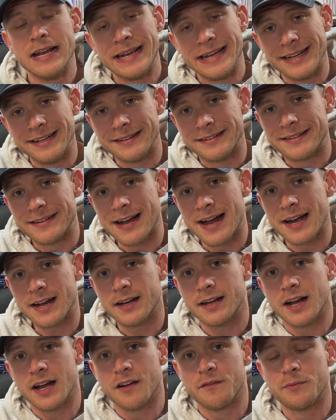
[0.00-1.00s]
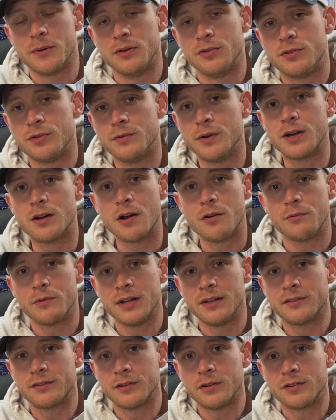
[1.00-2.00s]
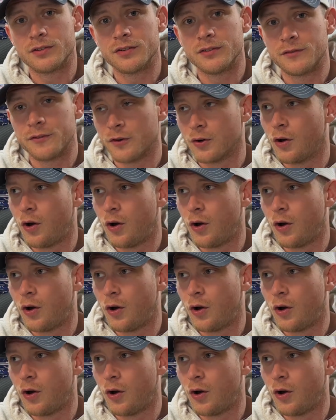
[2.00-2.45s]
and Zach and I have been doing our research for